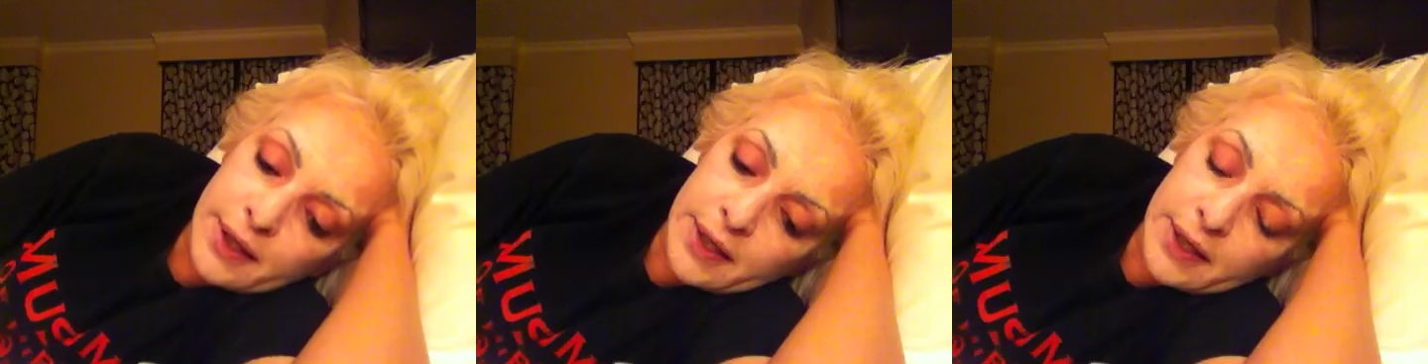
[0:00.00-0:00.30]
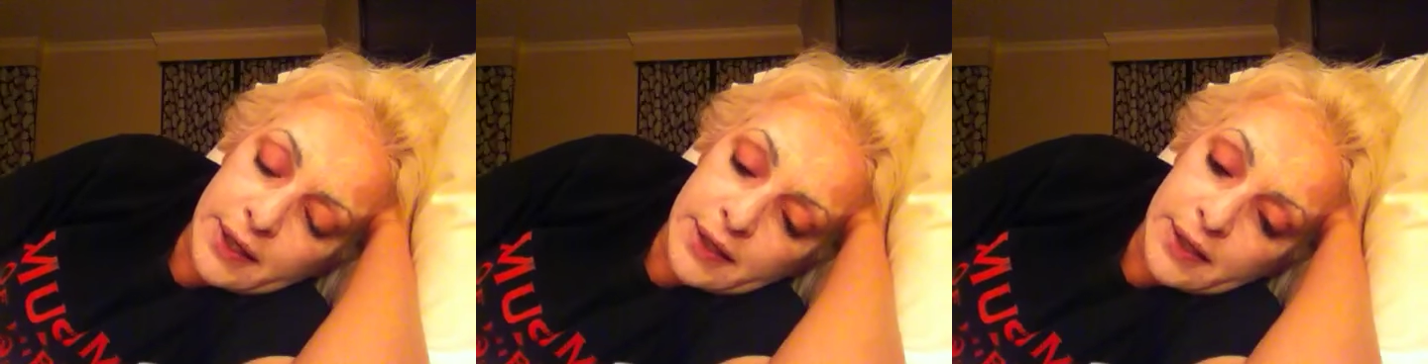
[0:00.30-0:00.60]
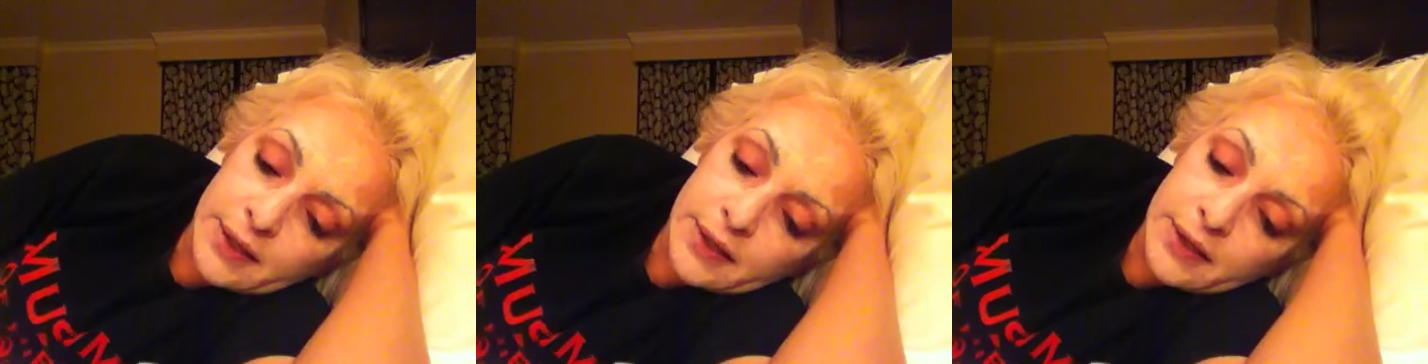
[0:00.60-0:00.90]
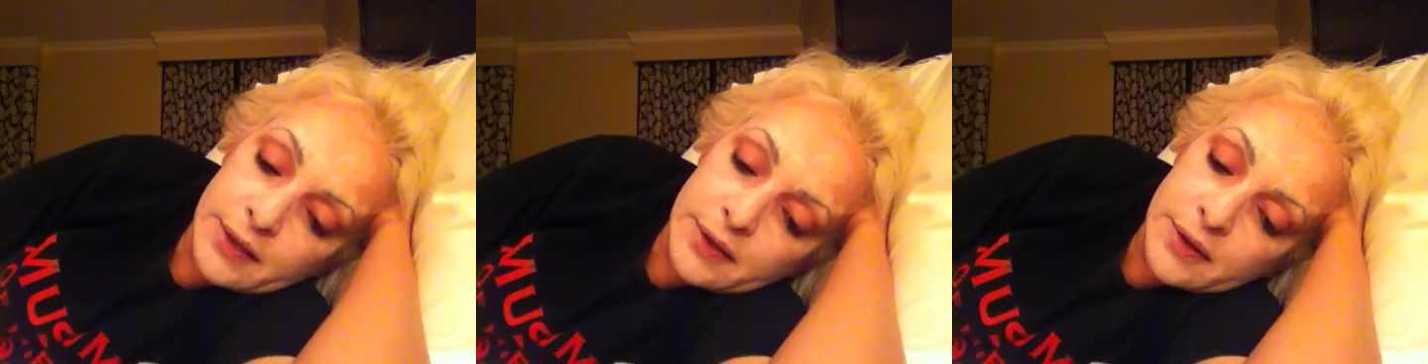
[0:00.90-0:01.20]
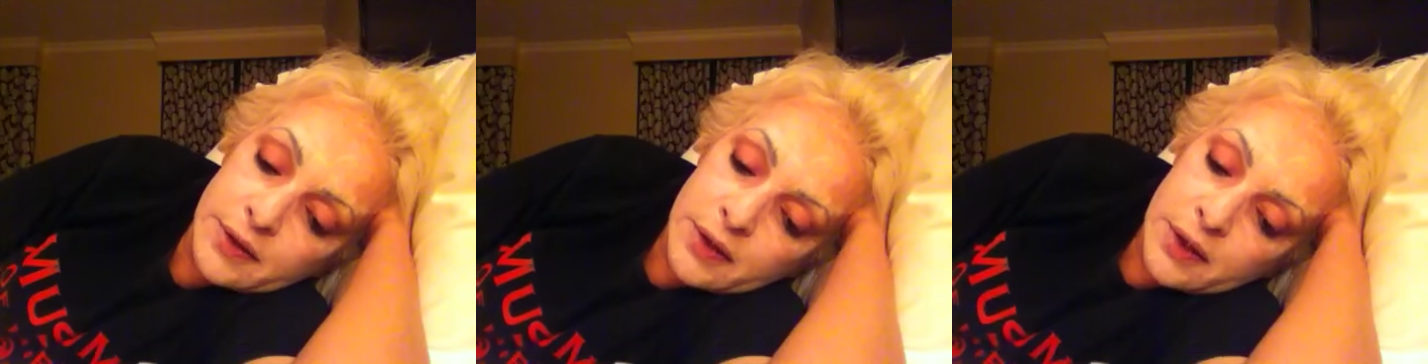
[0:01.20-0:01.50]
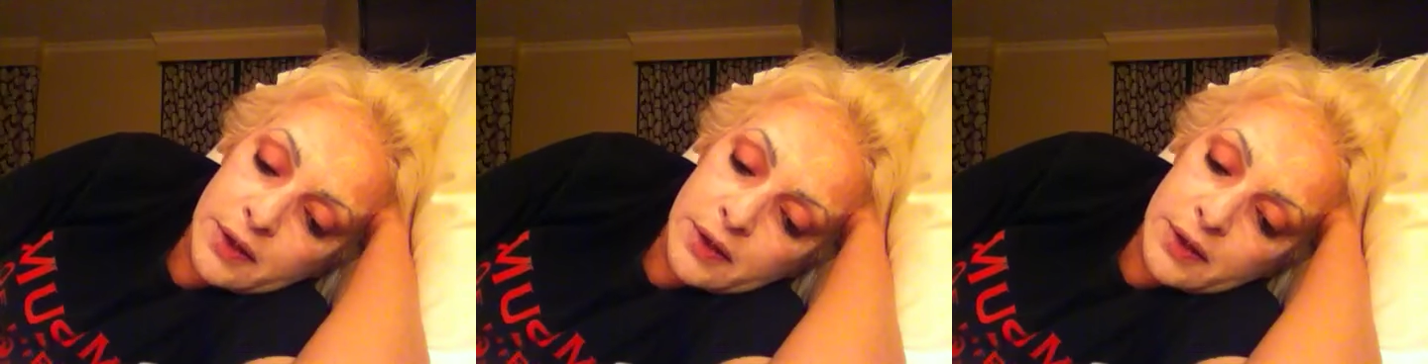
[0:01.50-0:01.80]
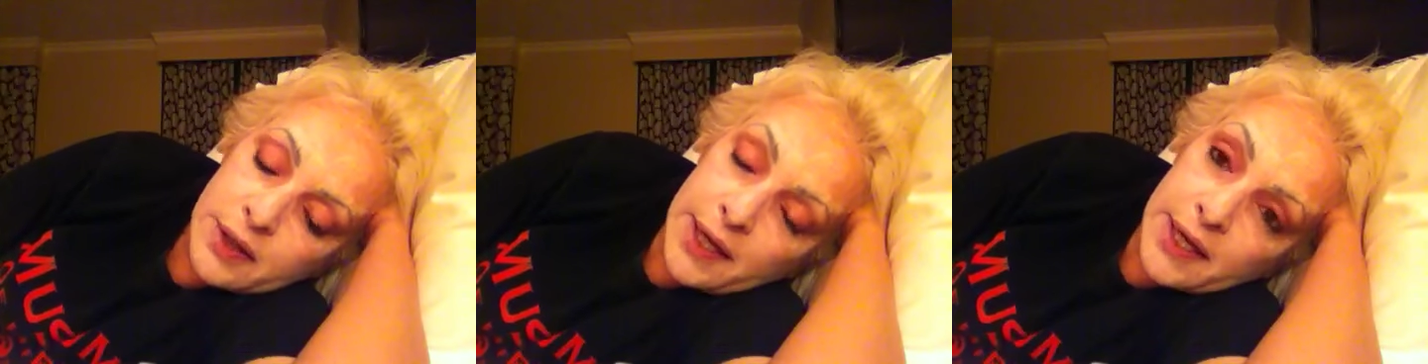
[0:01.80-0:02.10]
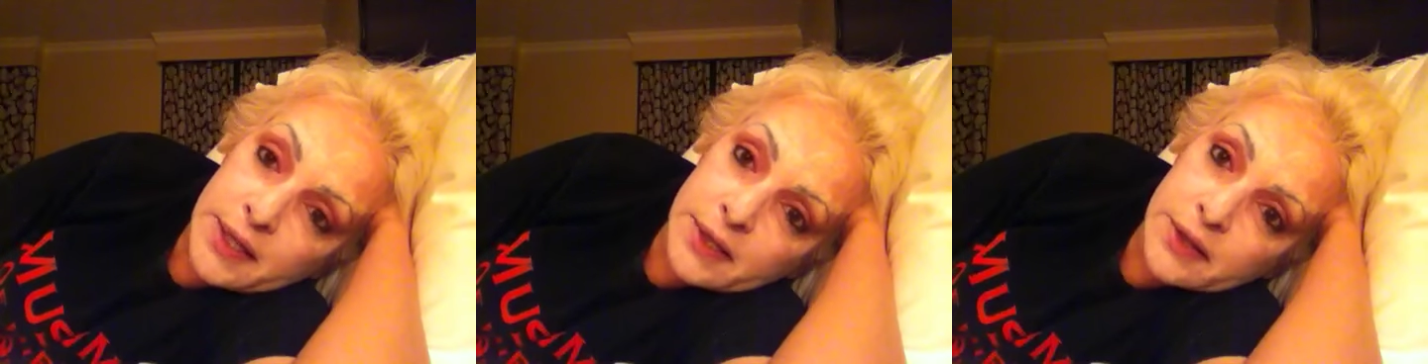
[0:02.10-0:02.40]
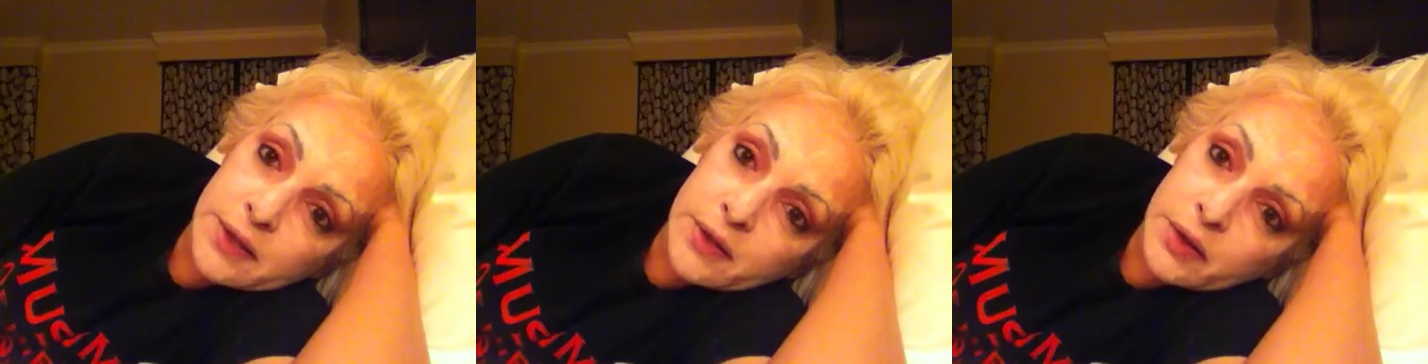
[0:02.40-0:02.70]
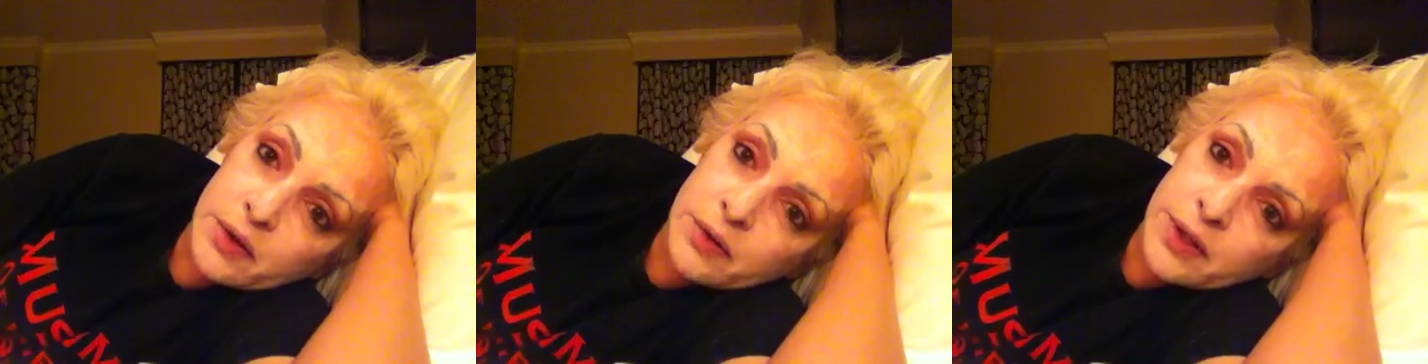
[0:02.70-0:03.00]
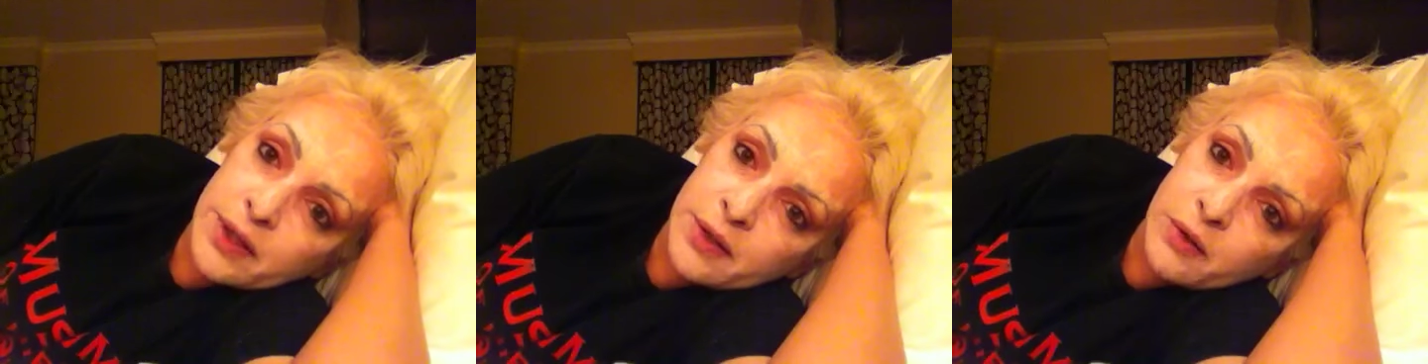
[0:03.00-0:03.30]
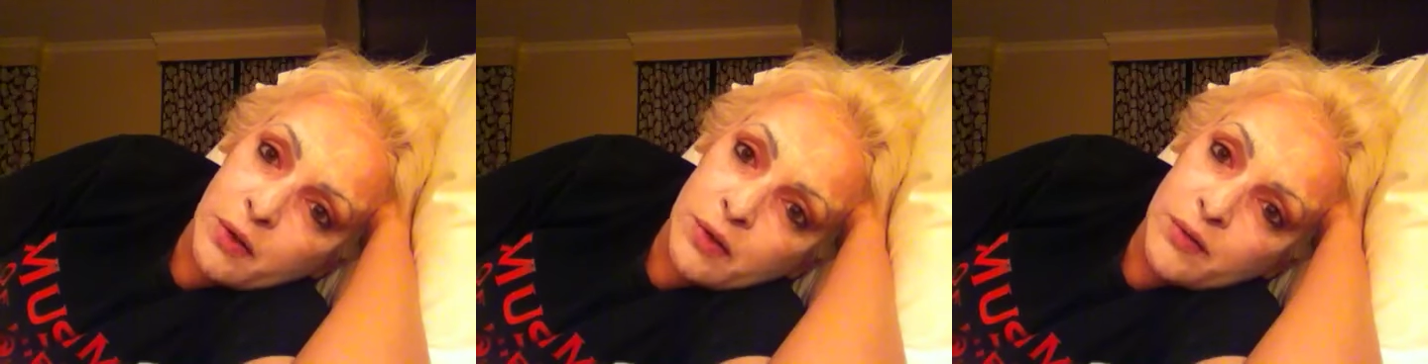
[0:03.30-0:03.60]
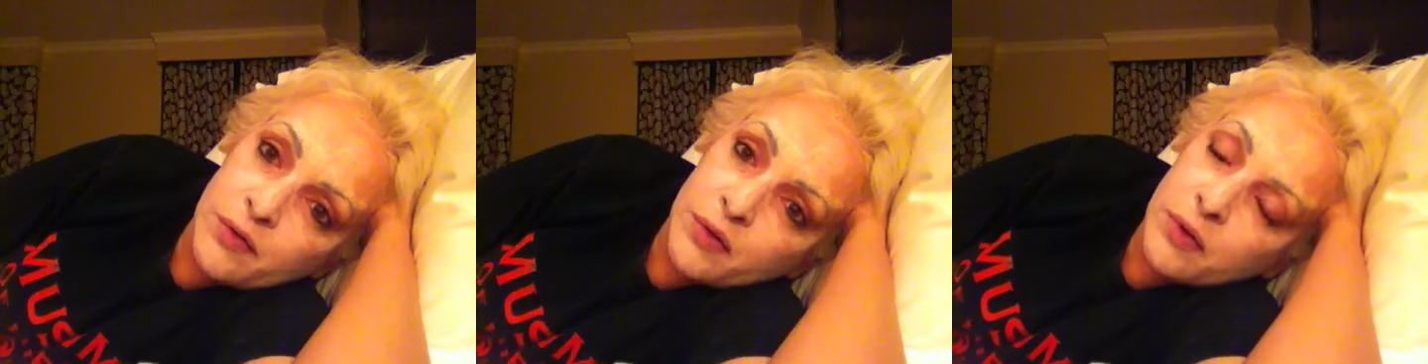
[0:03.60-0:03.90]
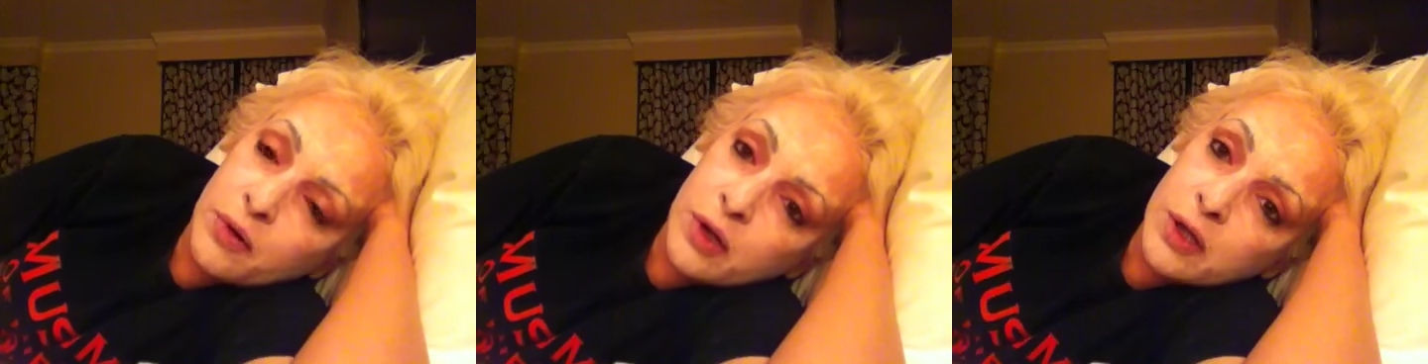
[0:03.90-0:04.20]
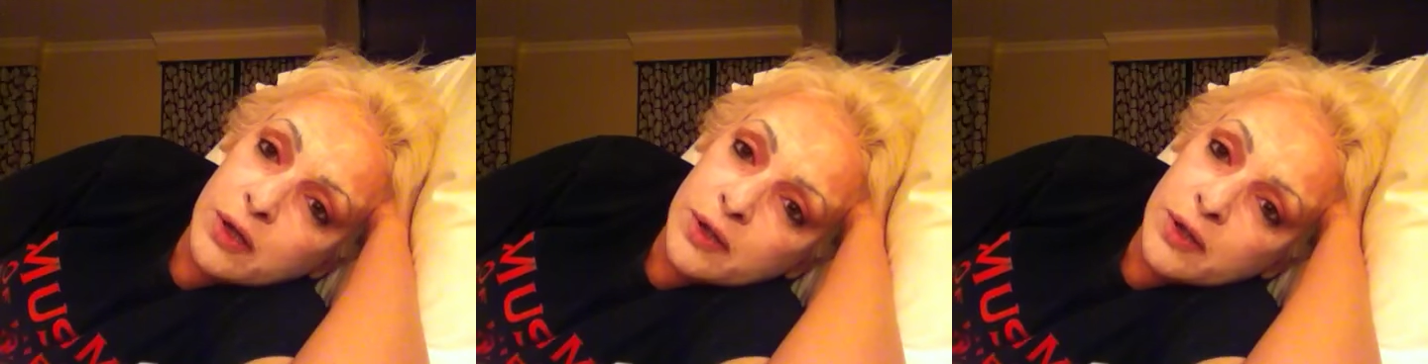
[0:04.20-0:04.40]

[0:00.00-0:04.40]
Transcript: And I guess only an old fool